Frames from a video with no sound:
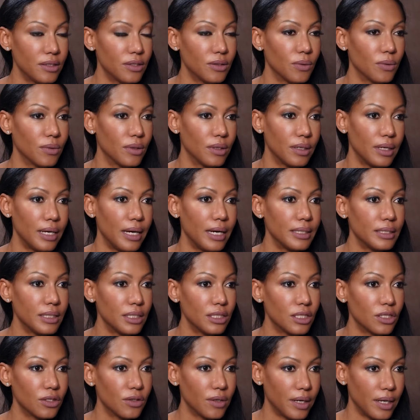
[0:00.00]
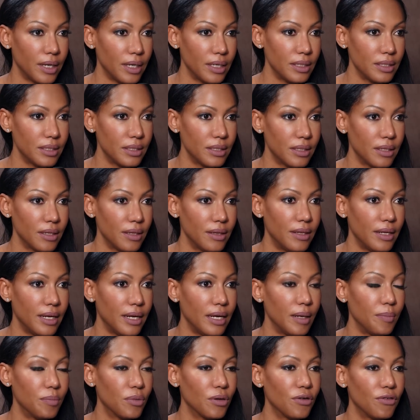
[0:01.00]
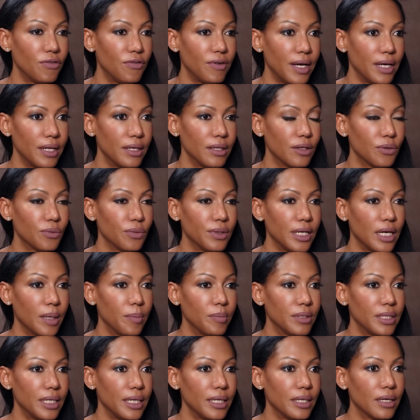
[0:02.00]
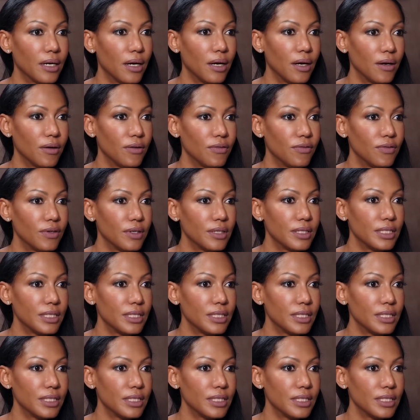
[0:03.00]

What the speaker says: So the SSRIs, they prevent the reuptake of